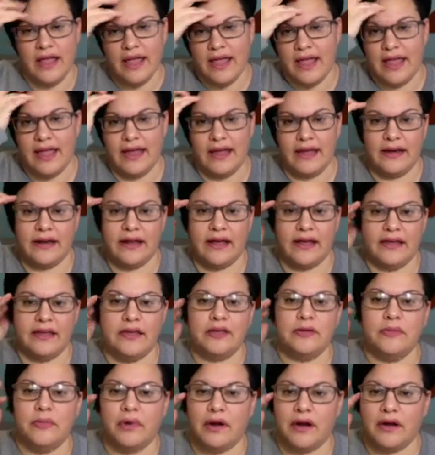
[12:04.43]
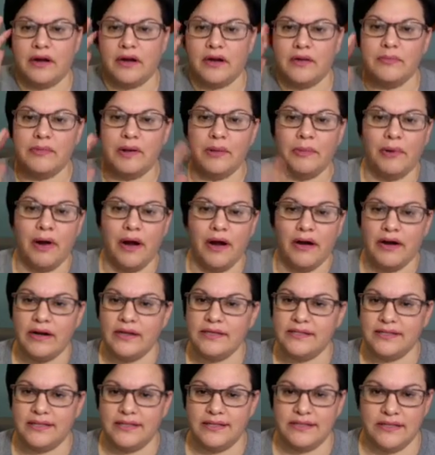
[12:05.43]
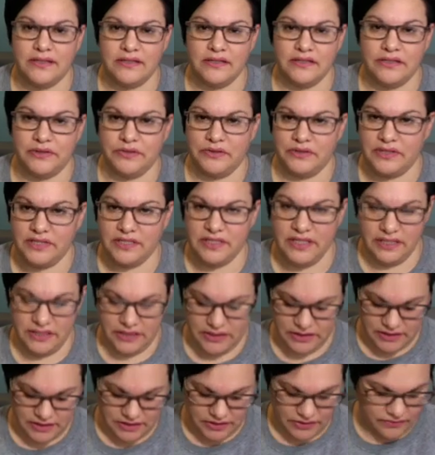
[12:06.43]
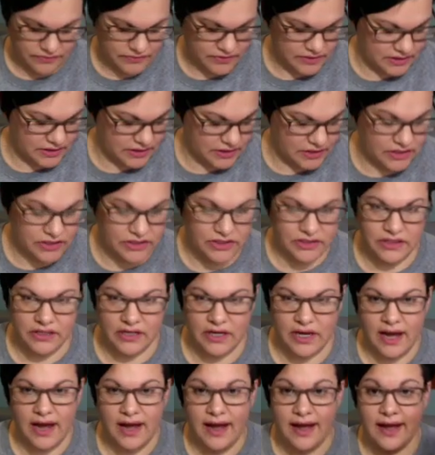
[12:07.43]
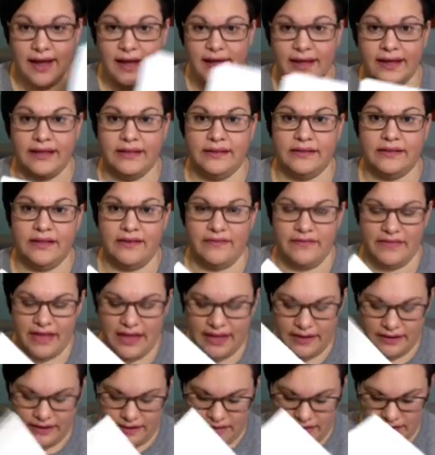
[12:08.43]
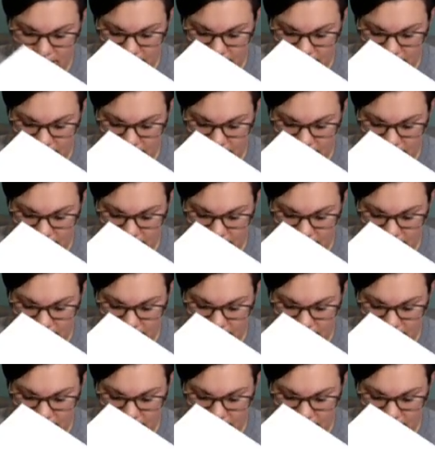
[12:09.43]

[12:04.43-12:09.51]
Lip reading: And I can mark my progress. It tells you the stitches that you've stitched. I love that.